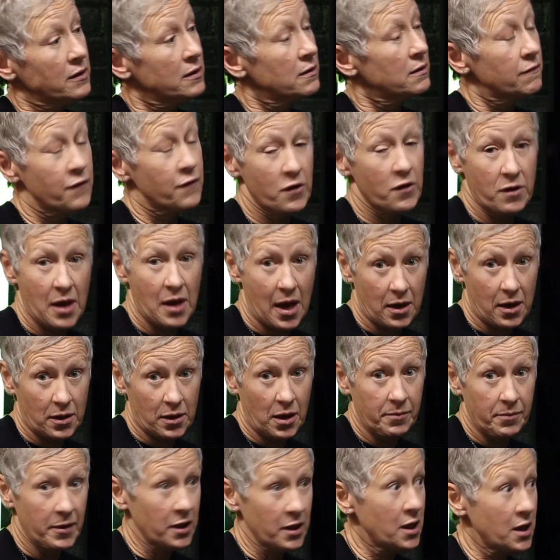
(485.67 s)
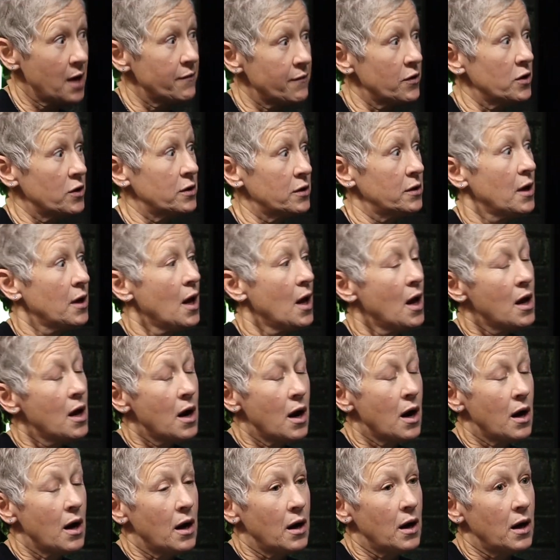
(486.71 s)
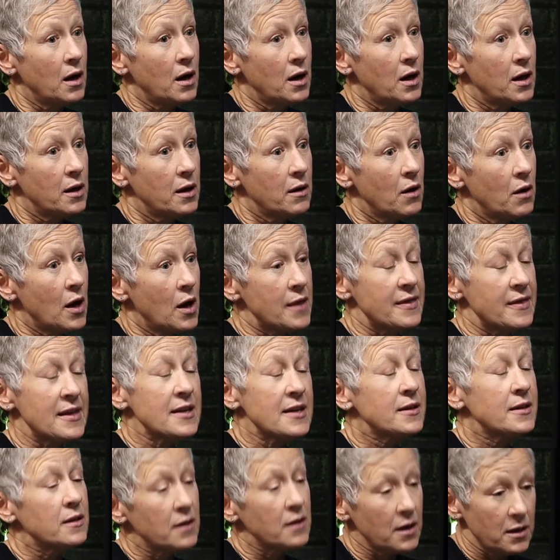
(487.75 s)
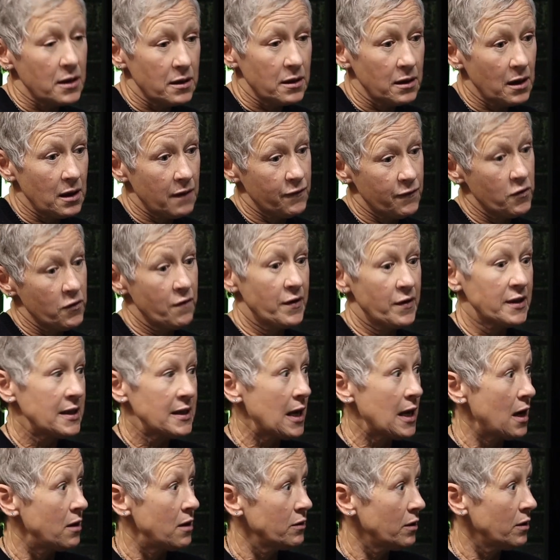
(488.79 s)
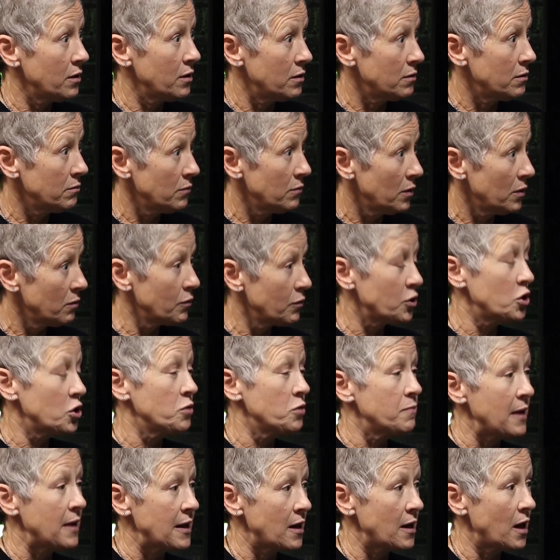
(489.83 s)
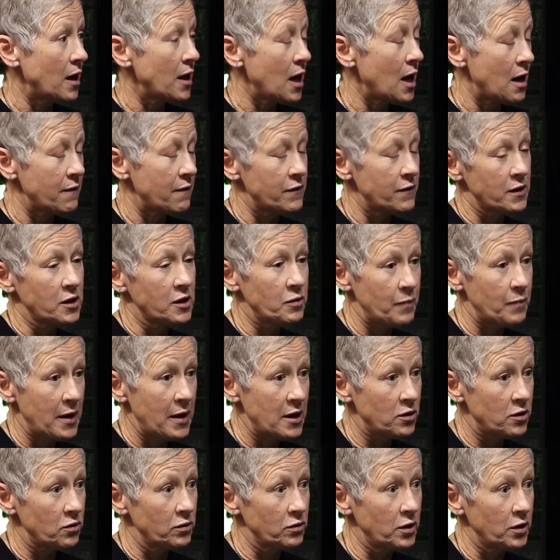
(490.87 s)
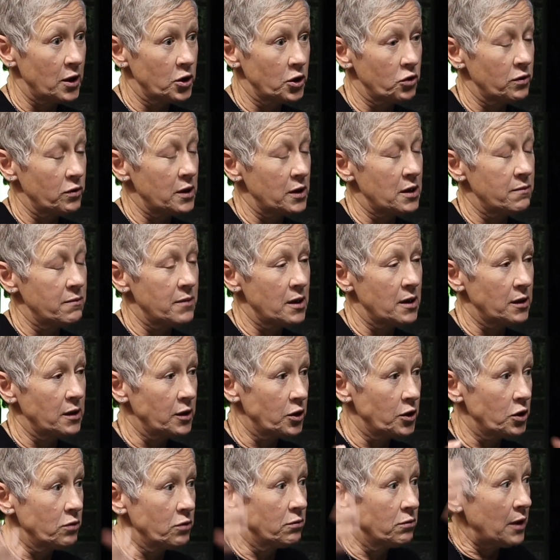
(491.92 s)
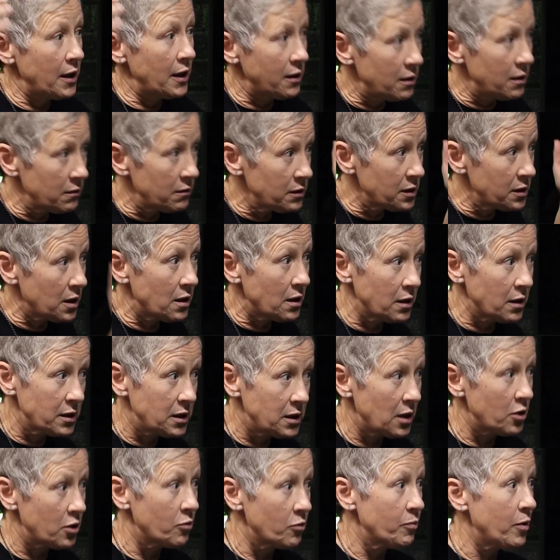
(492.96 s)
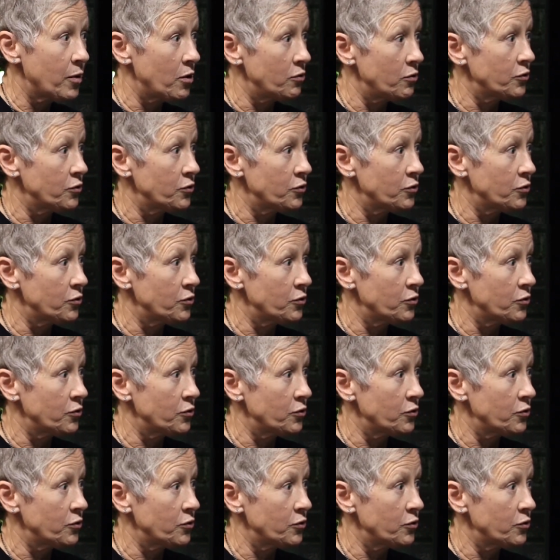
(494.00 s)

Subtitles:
for that time it covers, and this is if you have a townhome, which you may not have the space or luxury to be able to do like sunk cedar posts